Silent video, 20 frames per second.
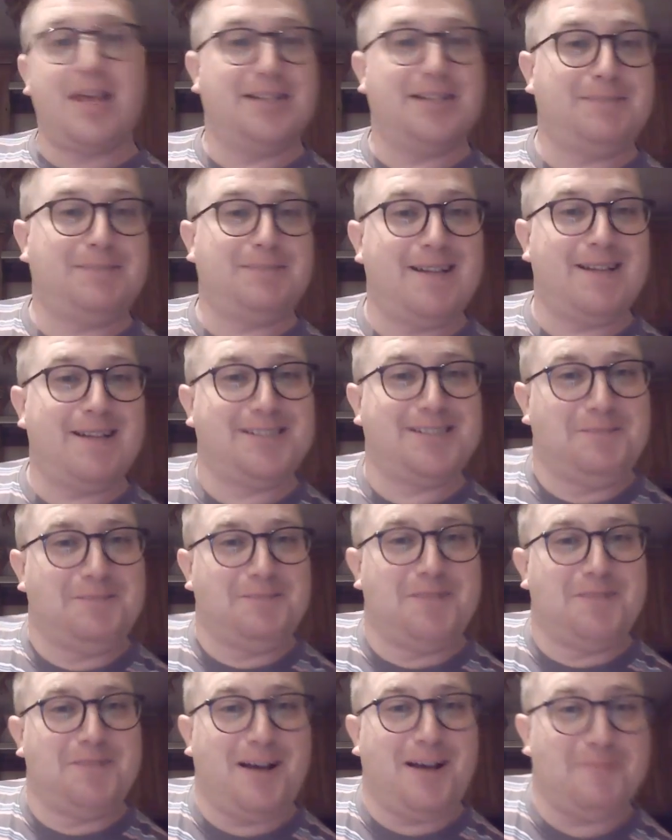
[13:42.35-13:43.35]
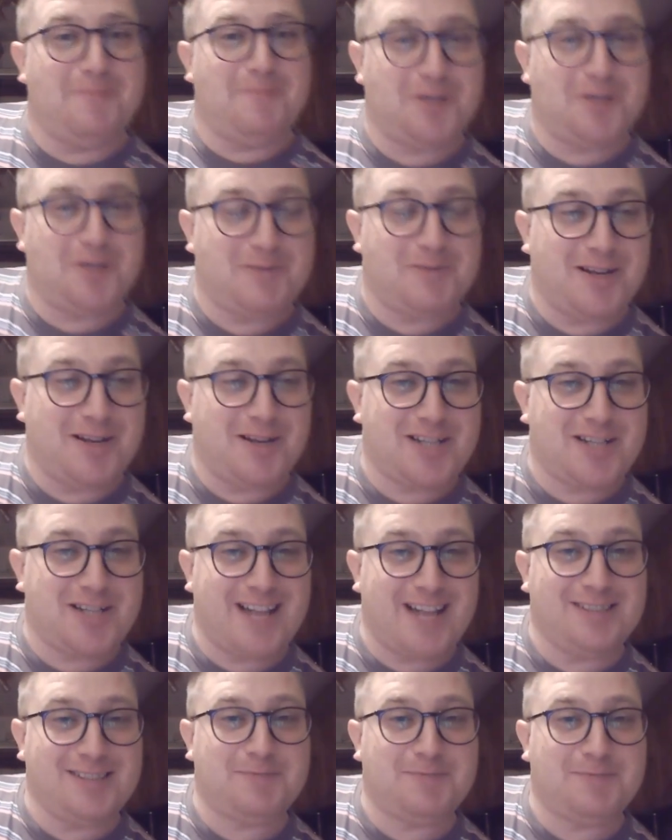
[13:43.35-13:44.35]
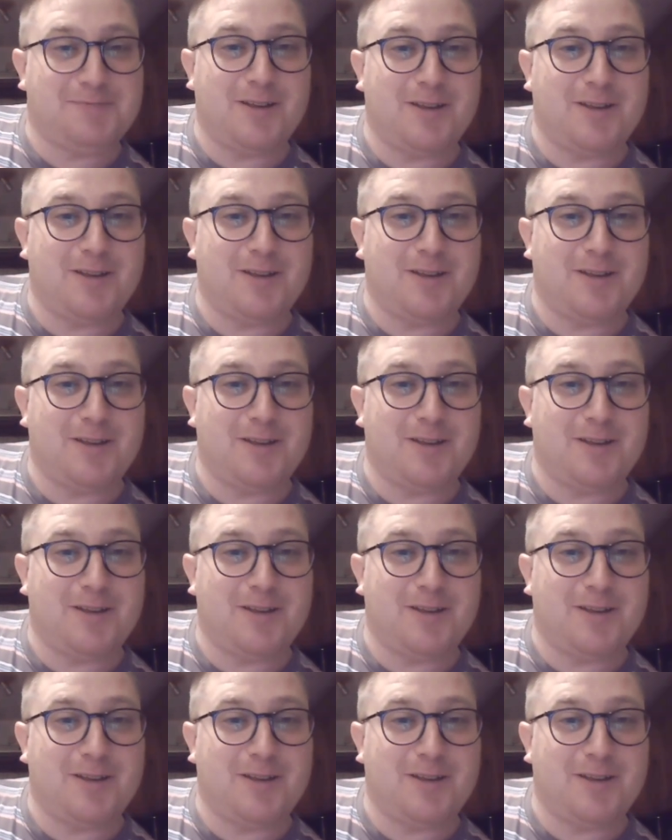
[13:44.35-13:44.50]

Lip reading: can spend some time watching my channels,